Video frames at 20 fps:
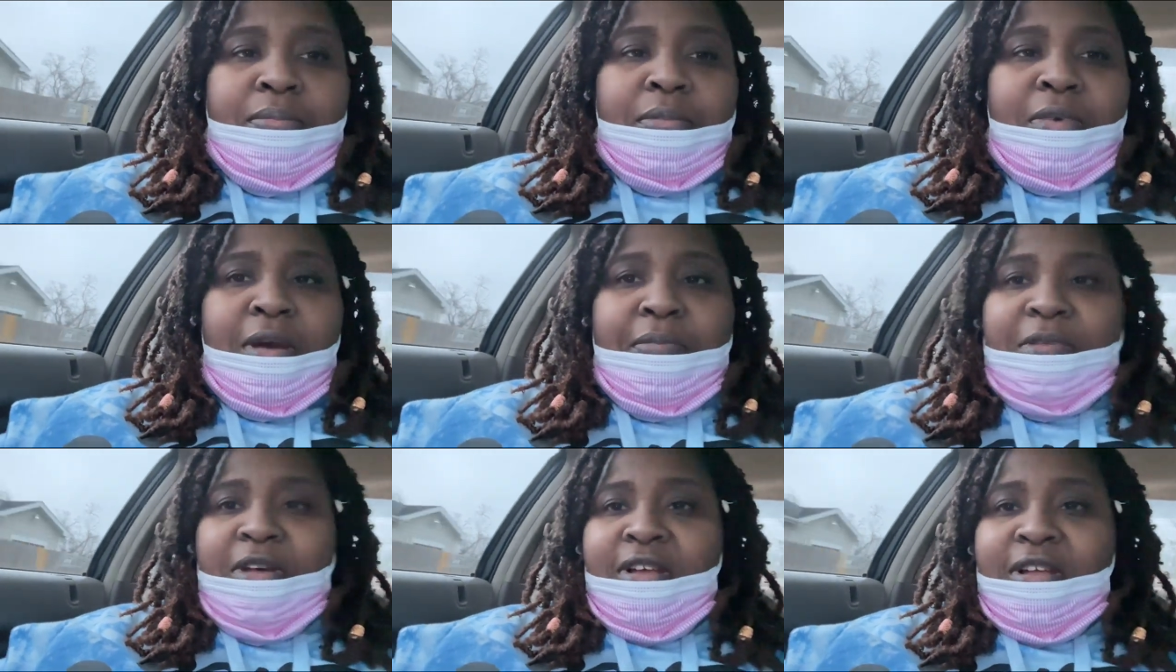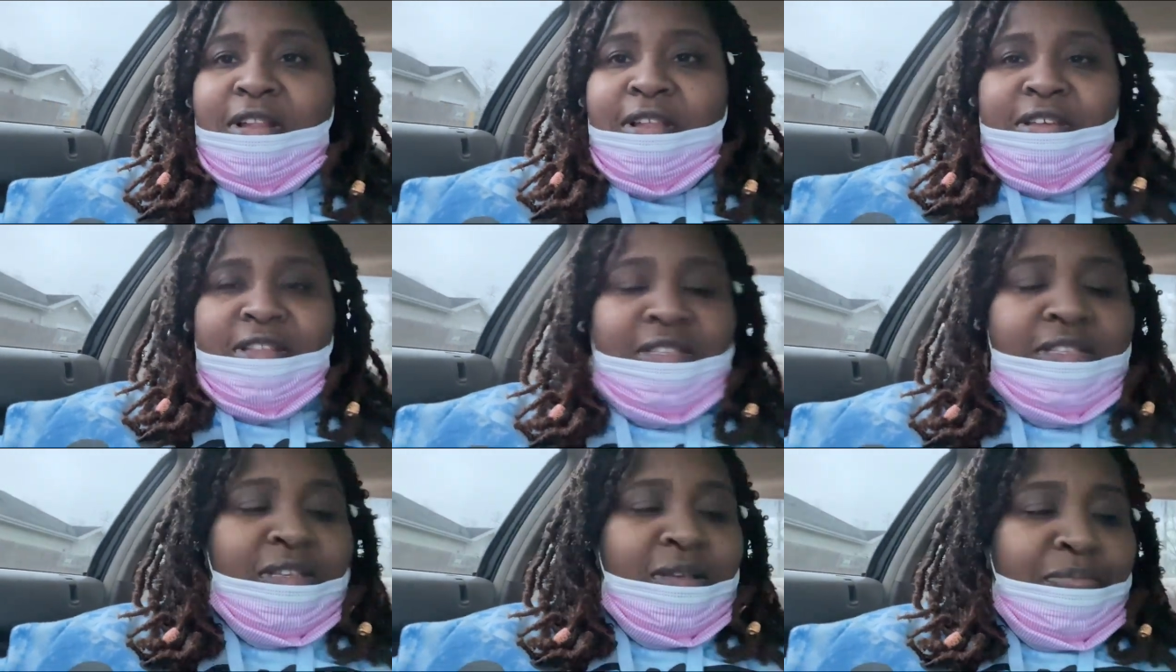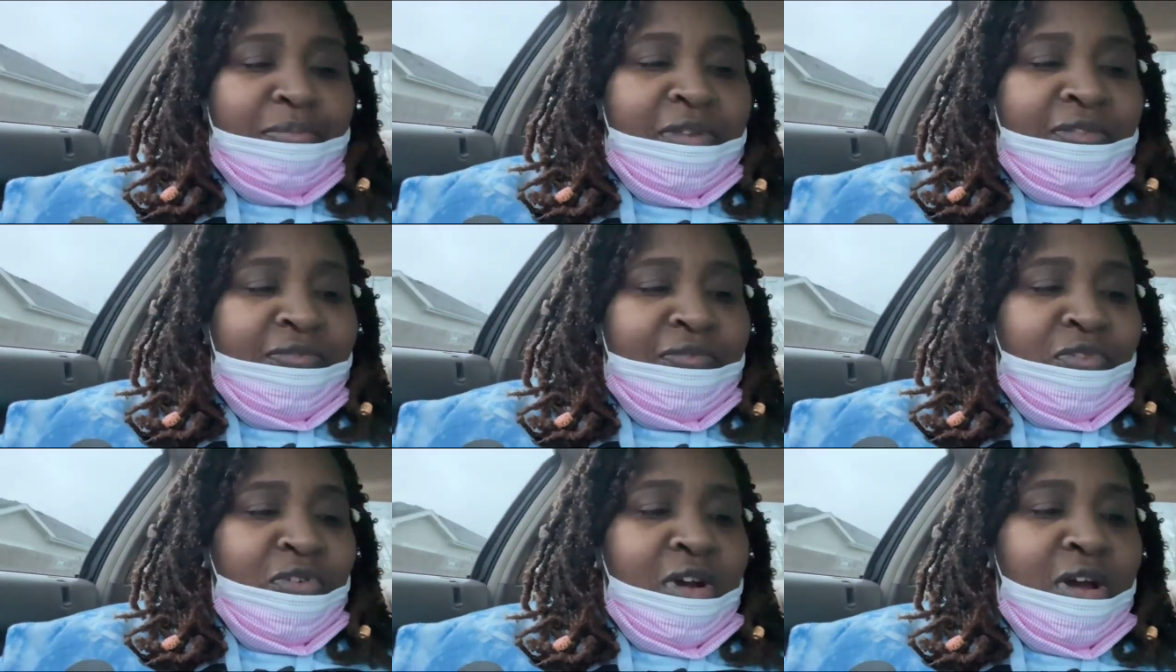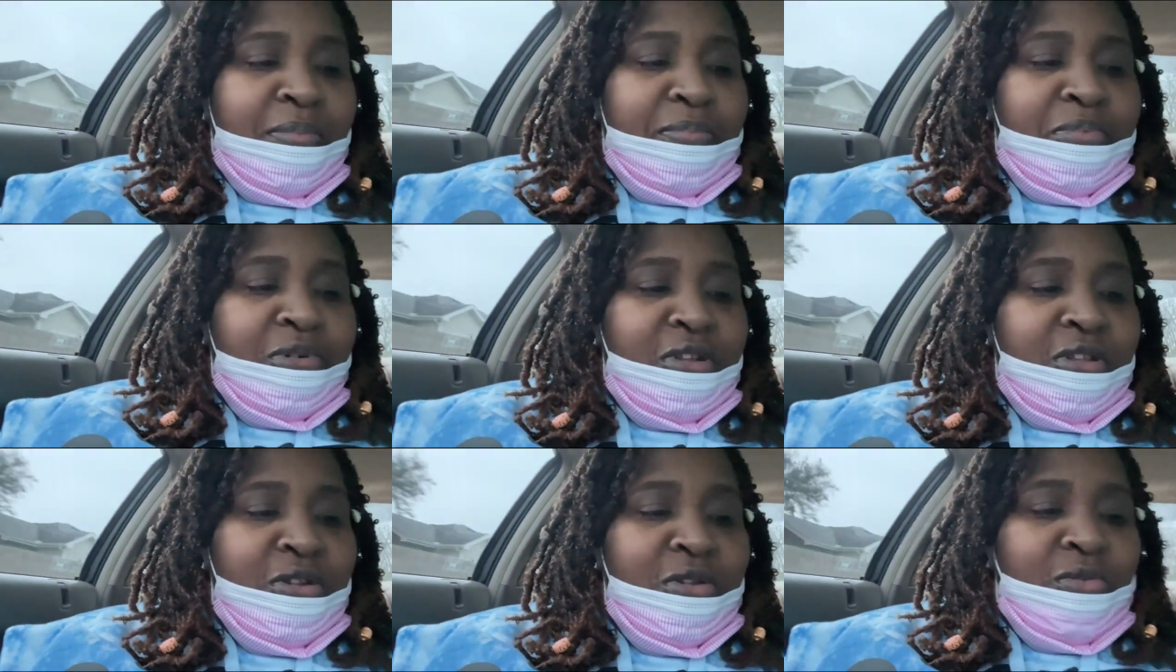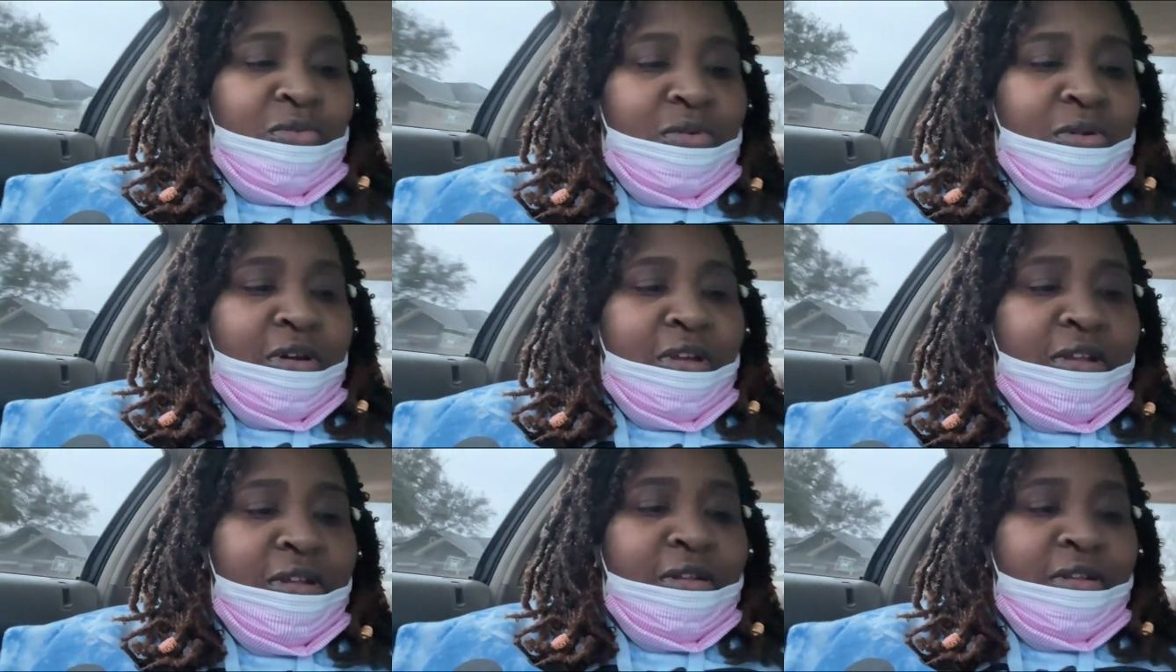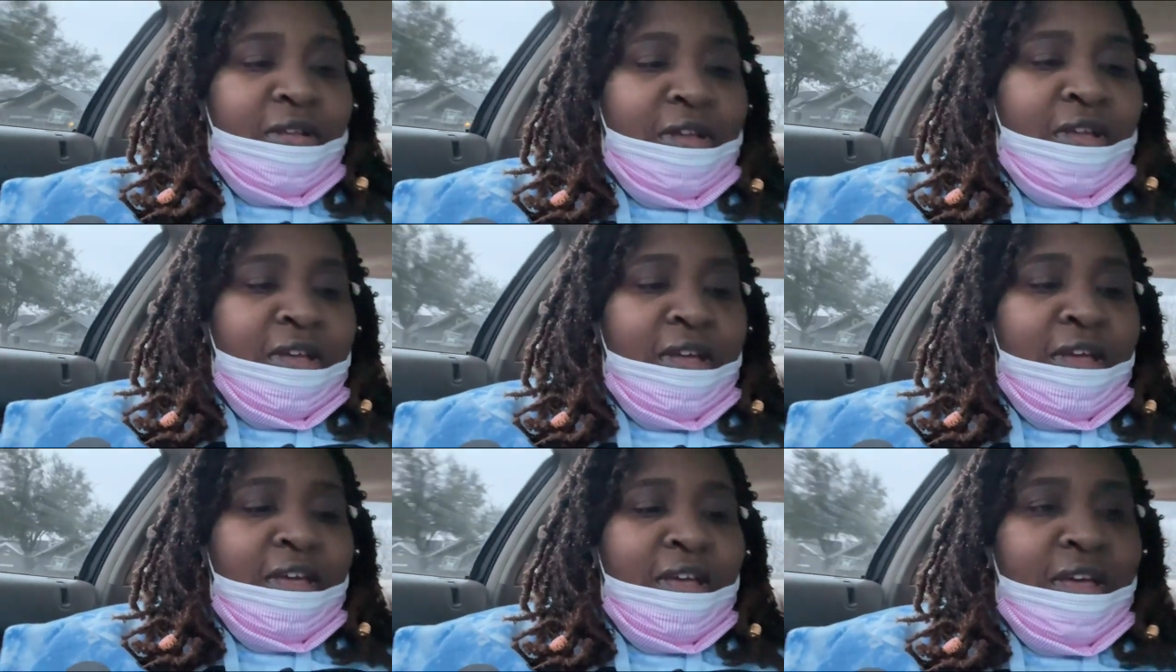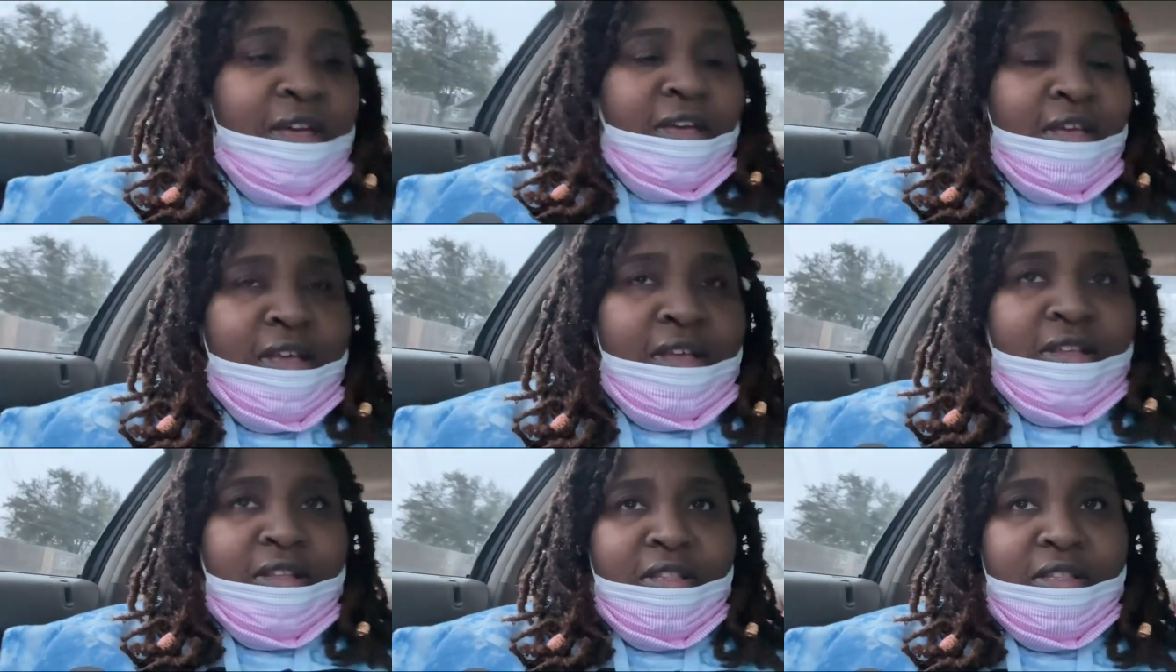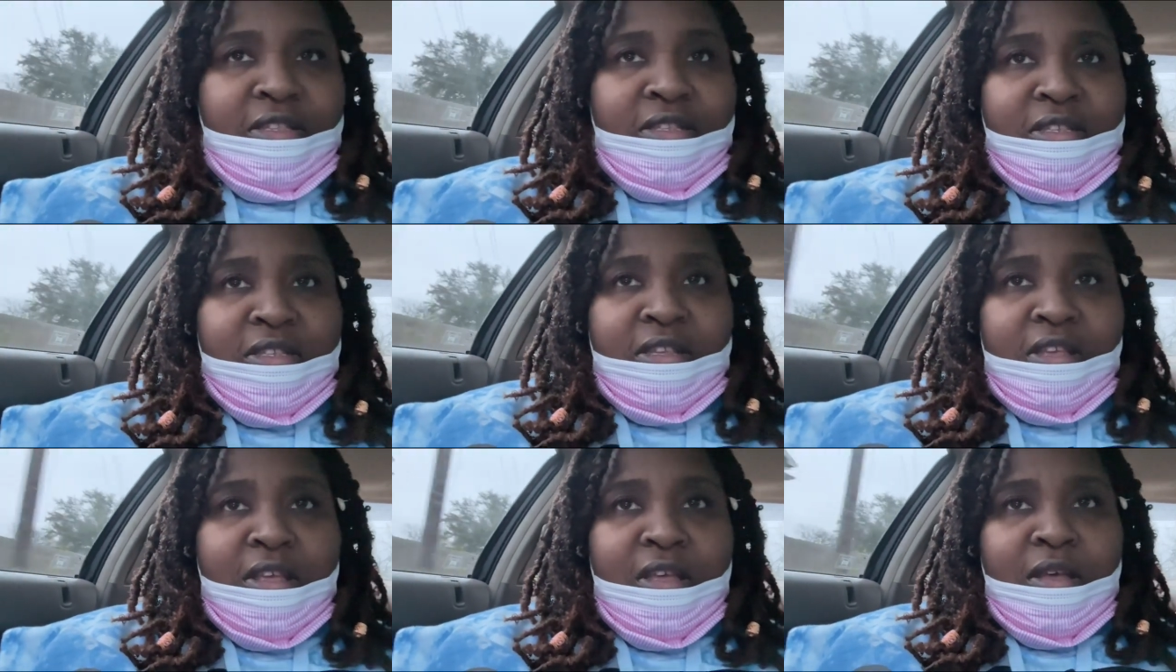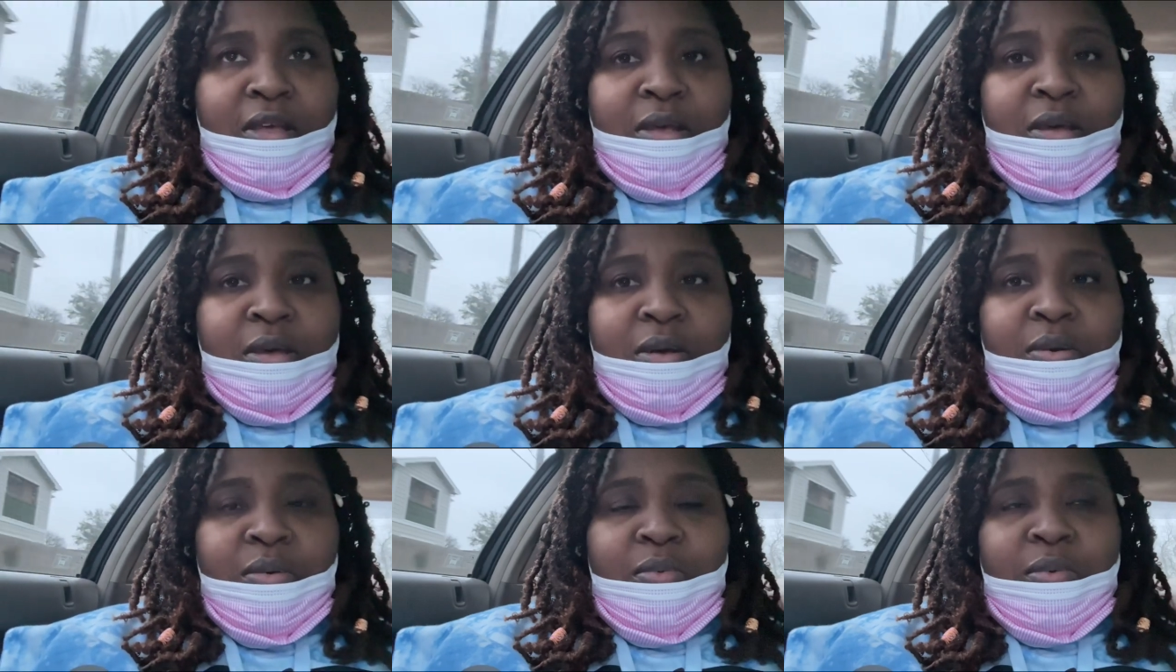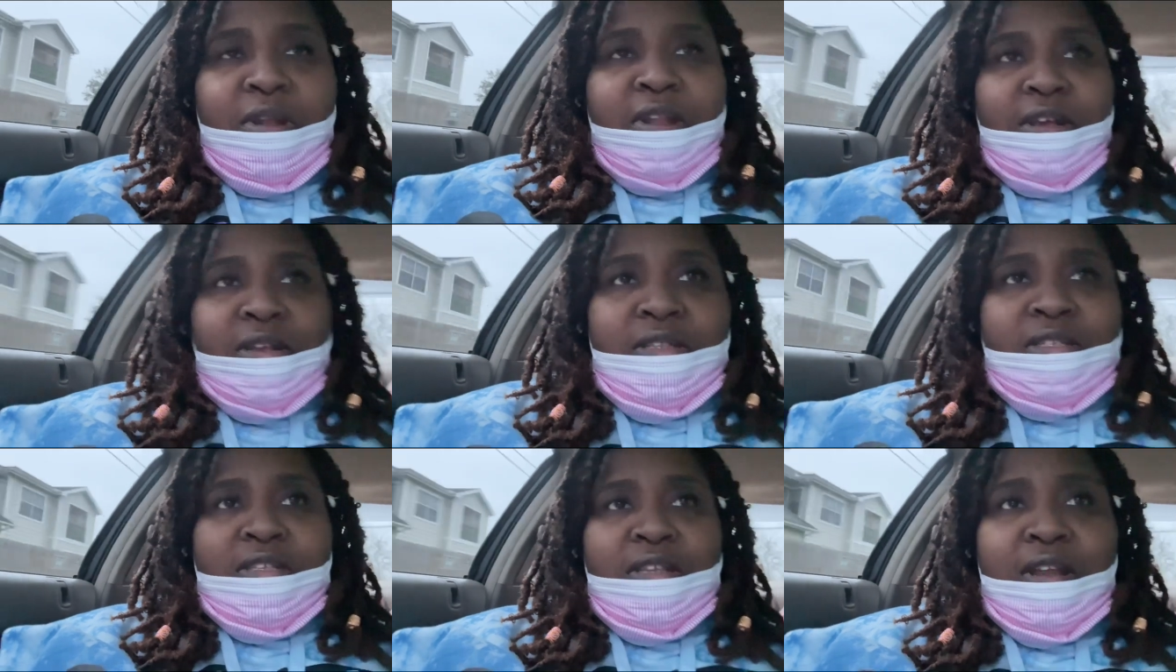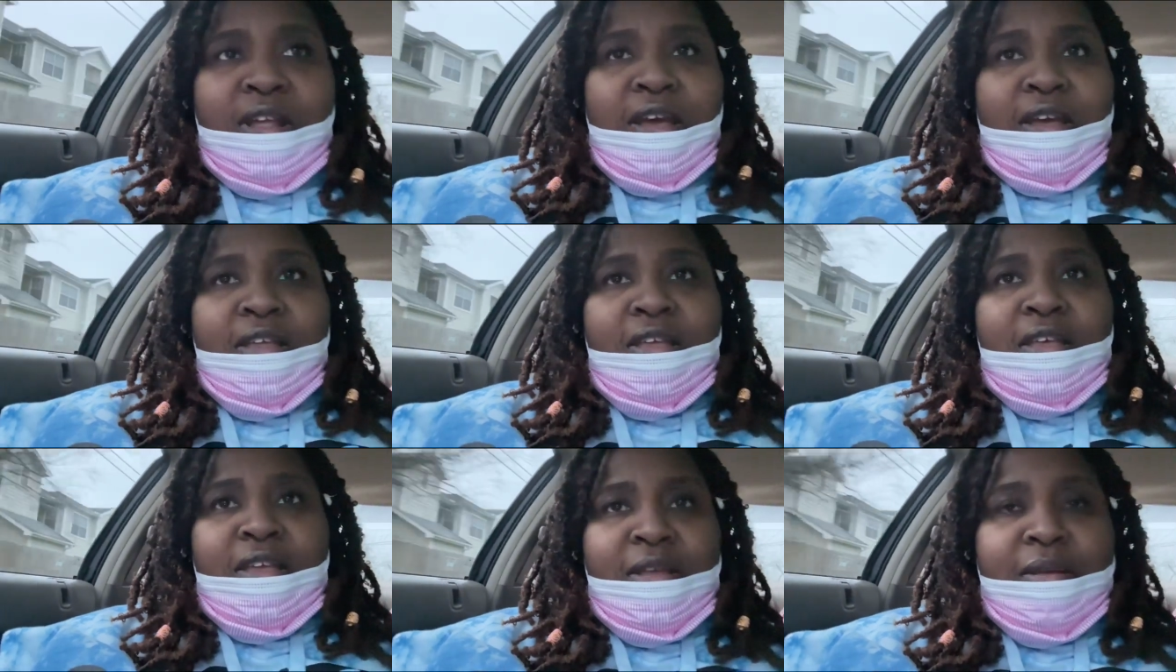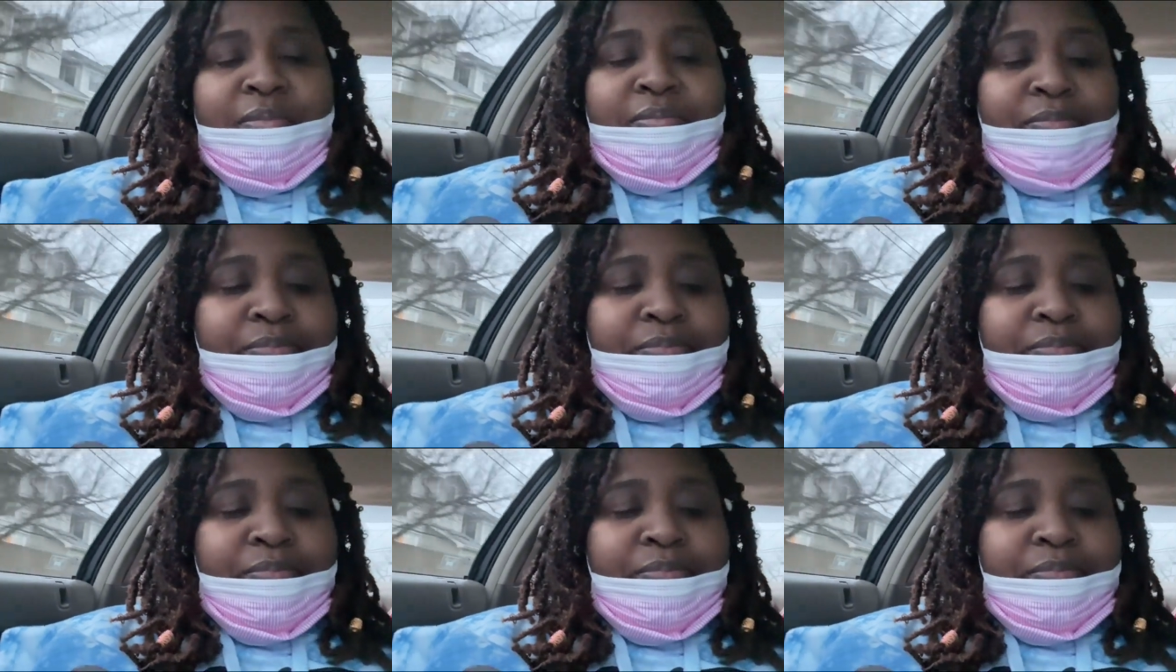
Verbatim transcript: I'm gonna cleanse it before I put it on. And what else did I get?